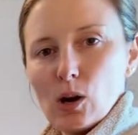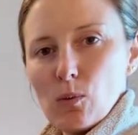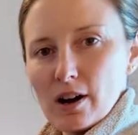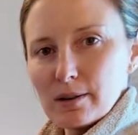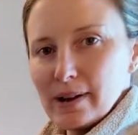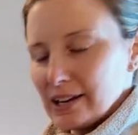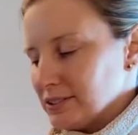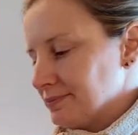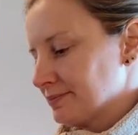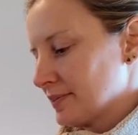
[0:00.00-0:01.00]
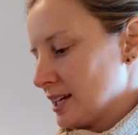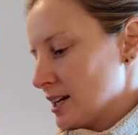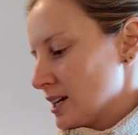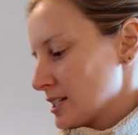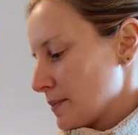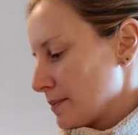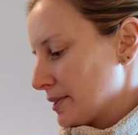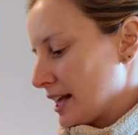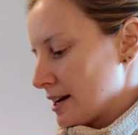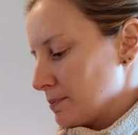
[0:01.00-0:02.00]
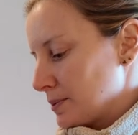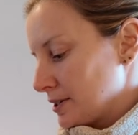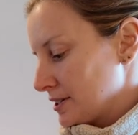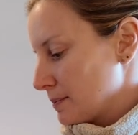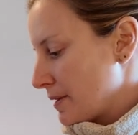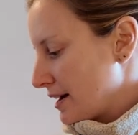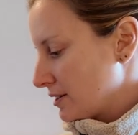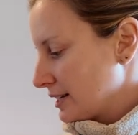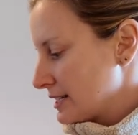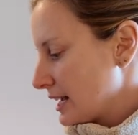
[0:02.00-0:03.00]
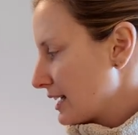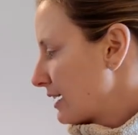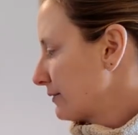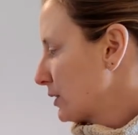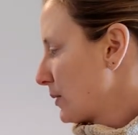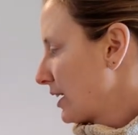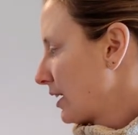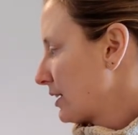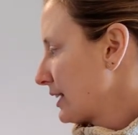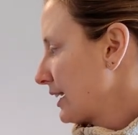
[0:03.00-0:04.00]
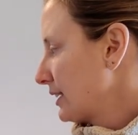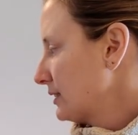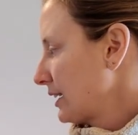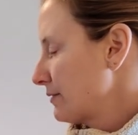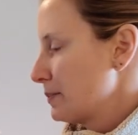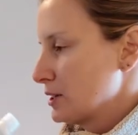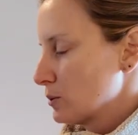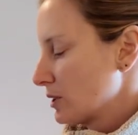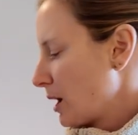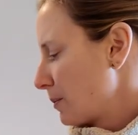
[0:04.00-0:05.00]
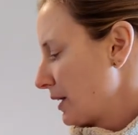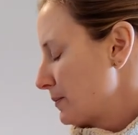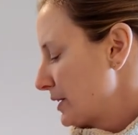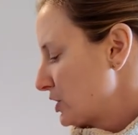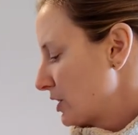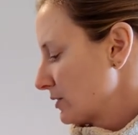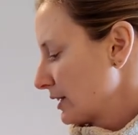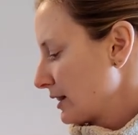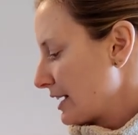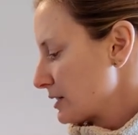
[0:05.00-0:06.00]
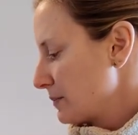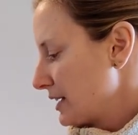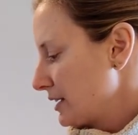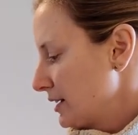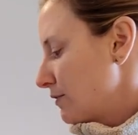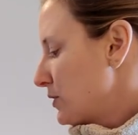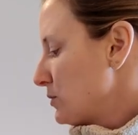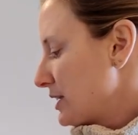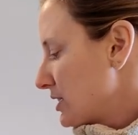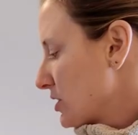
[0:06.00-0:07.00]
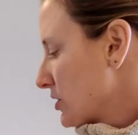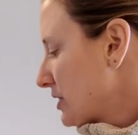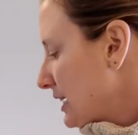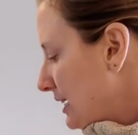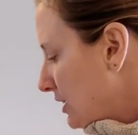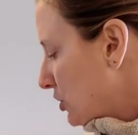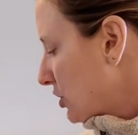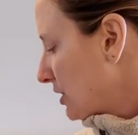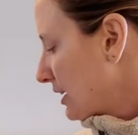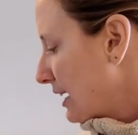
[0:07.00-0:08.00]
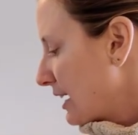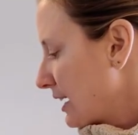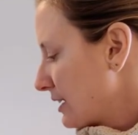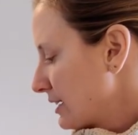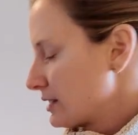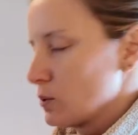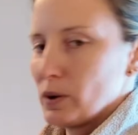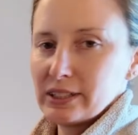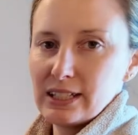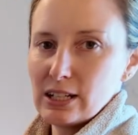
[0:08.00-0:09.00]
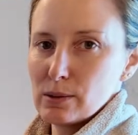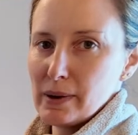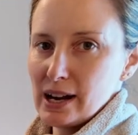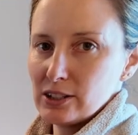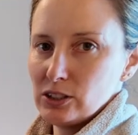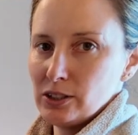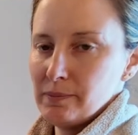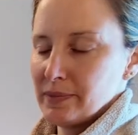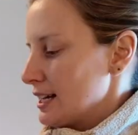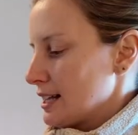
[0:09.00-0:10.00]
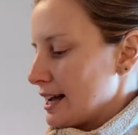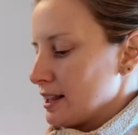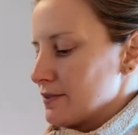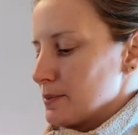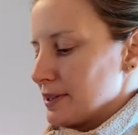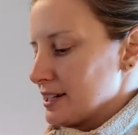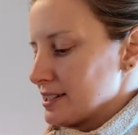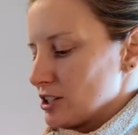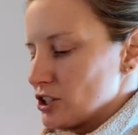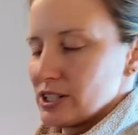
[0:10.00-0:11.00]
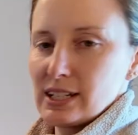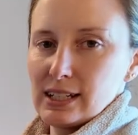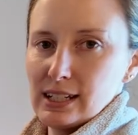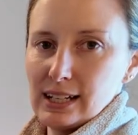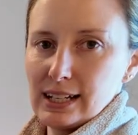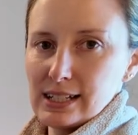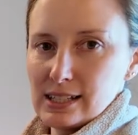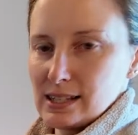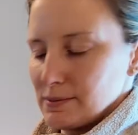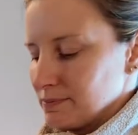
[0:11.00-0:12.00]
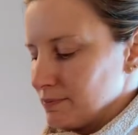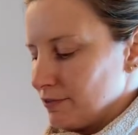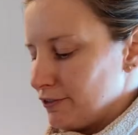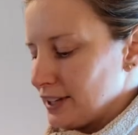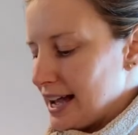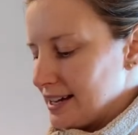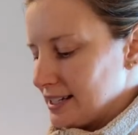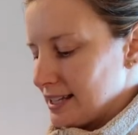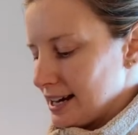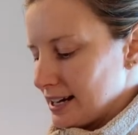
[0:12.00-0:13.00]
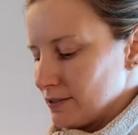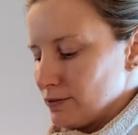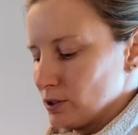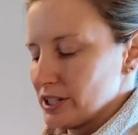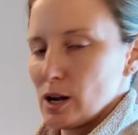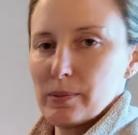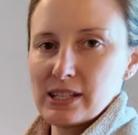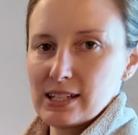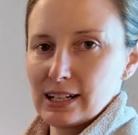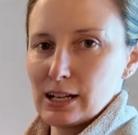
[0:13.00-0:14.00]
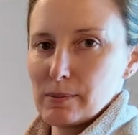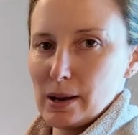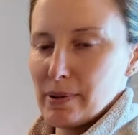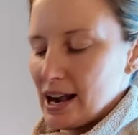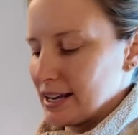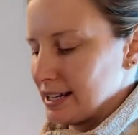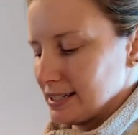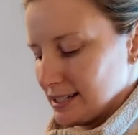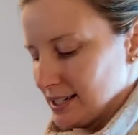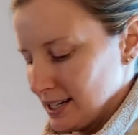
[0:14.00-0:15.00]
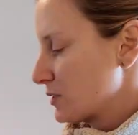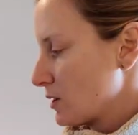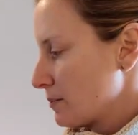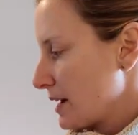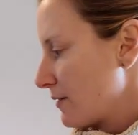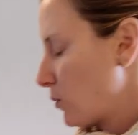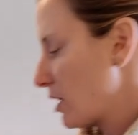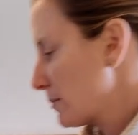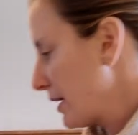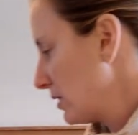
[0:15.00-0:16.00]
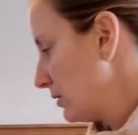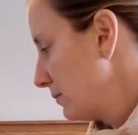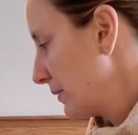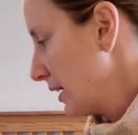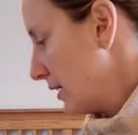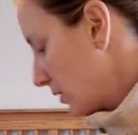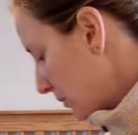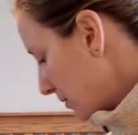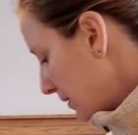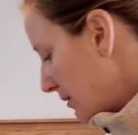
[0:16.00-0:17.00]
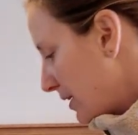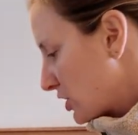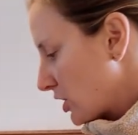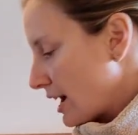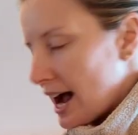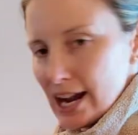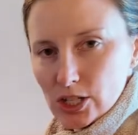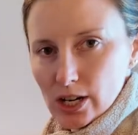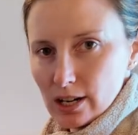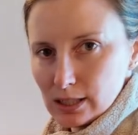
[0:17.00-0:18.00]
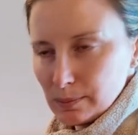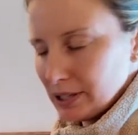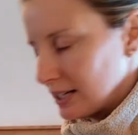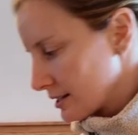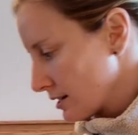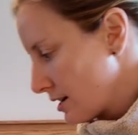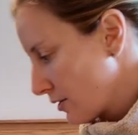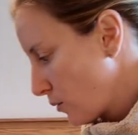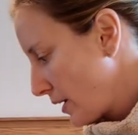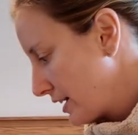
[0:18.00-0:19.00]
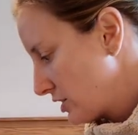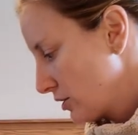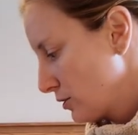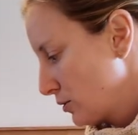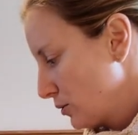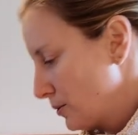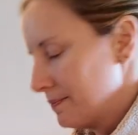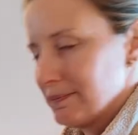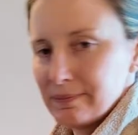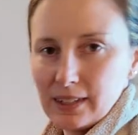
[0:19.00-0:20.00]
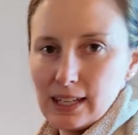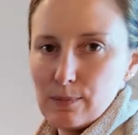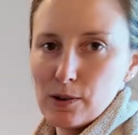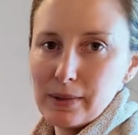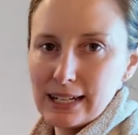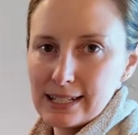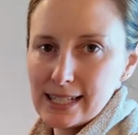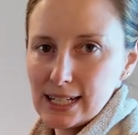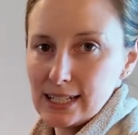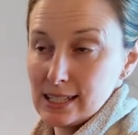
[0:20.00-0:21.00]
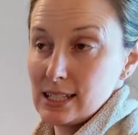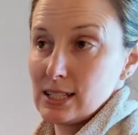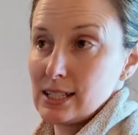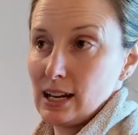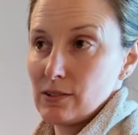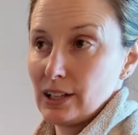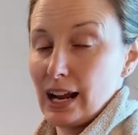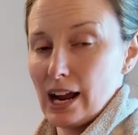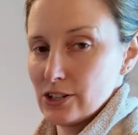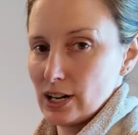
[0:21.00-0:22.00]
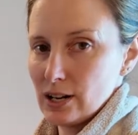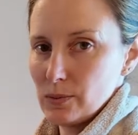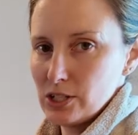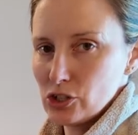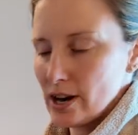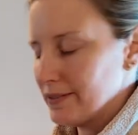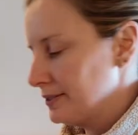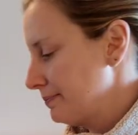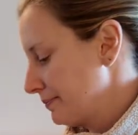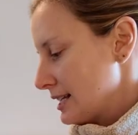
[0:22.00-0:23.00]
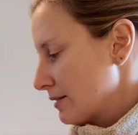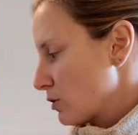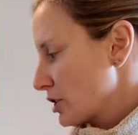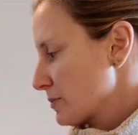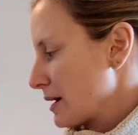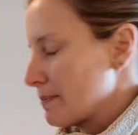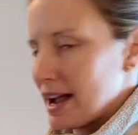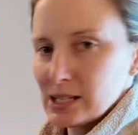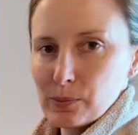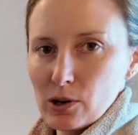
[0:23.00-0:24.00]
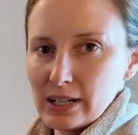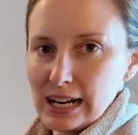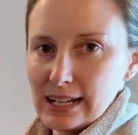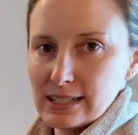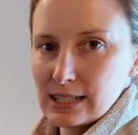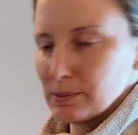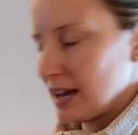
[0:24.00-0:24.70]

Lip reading: A water bottle. It's my Platypus bottle. I take it everywhere. I've been through a couple of them. They generally last me a few years each, and it's a 1 liter bottle. I love it because it gets flat and then I can fold it up and stick it in my pocket. So I'm gonna have a water bottle with me to make sure I hydrate on the planes. Another way to keep from getting sick is to stay really hydrated when you travel. And then of course my passport and some